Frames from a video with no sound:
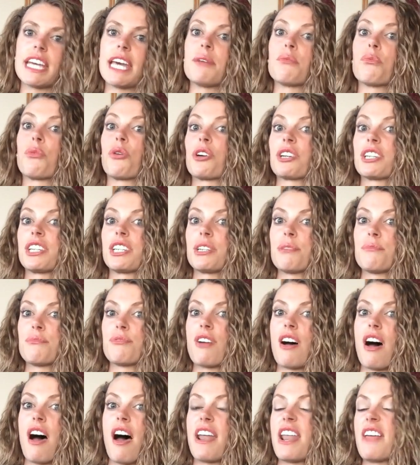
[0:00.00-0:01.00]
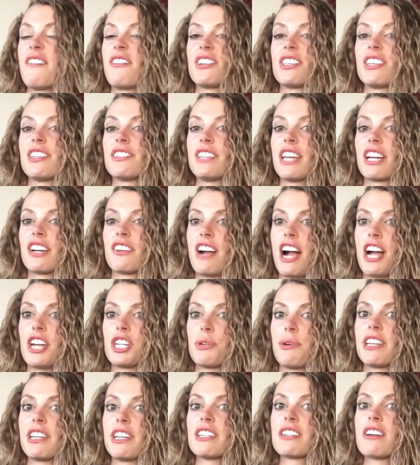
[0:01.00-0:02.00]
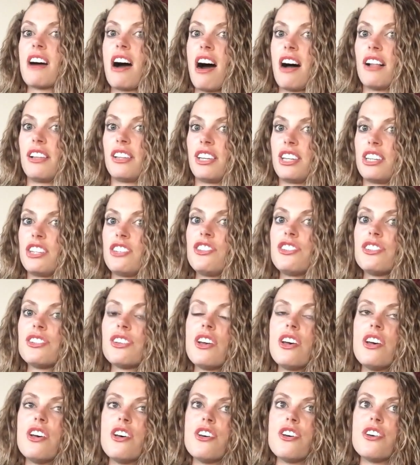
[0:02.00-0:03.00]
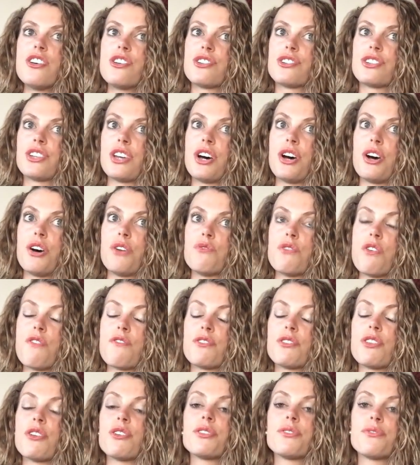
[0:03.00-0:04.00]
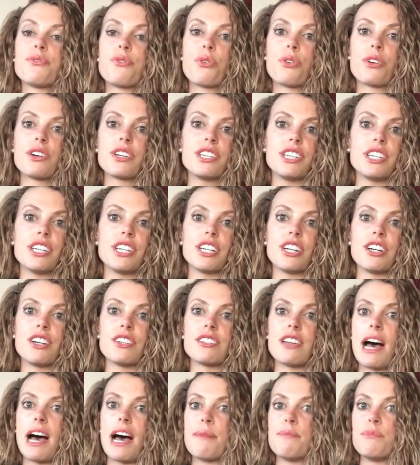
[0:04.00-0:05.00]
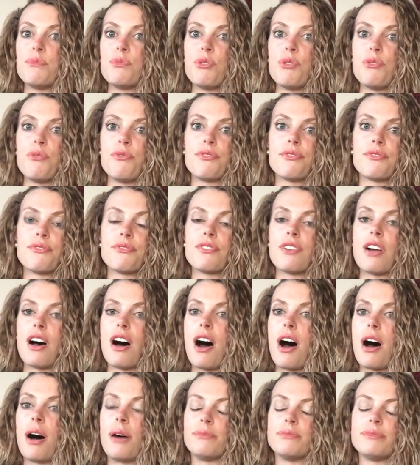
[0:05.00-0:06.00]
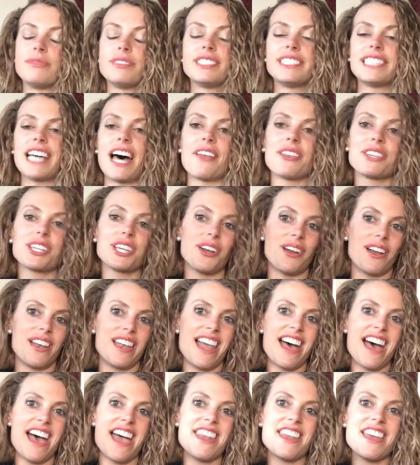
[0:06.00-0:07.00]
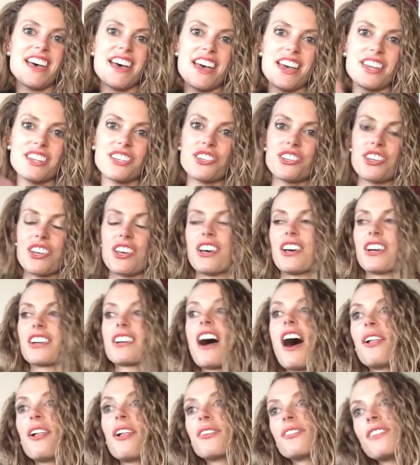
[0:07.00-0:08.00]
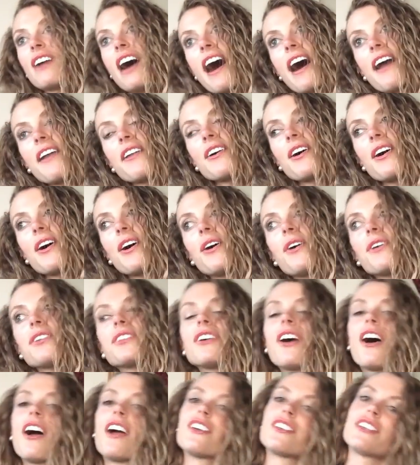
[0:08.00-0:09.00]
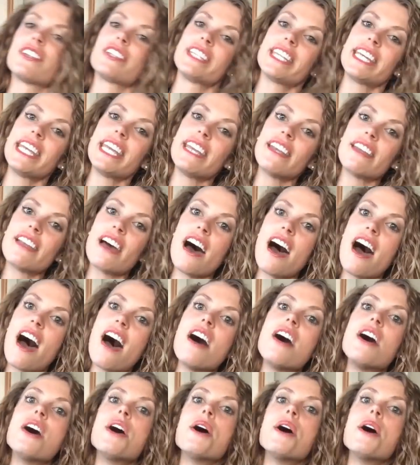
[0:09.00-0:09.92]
and working abroad ever since I graduated college. So over those 4 years, I moved from South Carolina to Colorado to Argentina